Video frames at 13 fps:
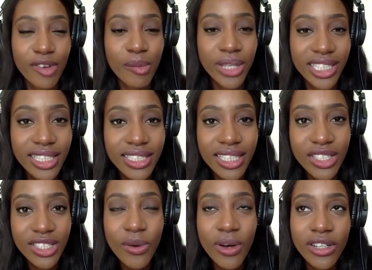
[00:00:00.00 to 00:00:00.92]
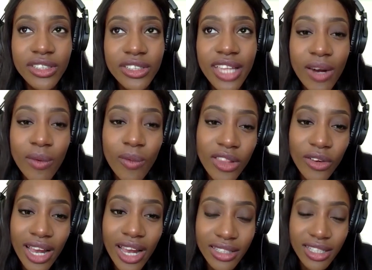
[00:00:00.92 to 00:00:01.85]
For businesses, you understand why
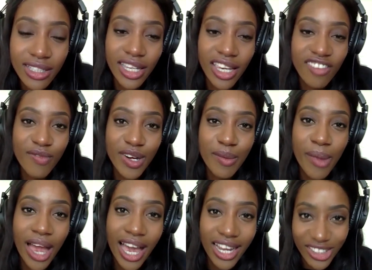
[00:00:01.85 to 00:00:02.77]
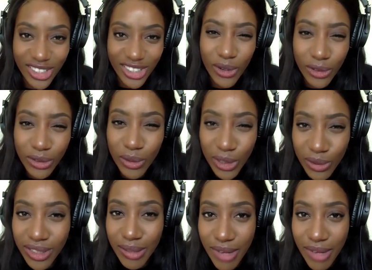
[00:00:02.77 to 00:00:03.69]
they're hesitant to give money back because they're also
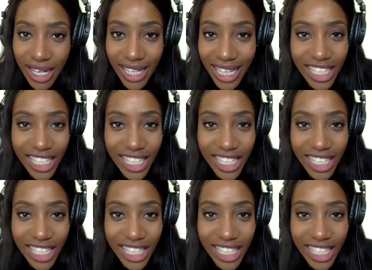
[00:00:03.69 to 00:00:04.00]
losing money.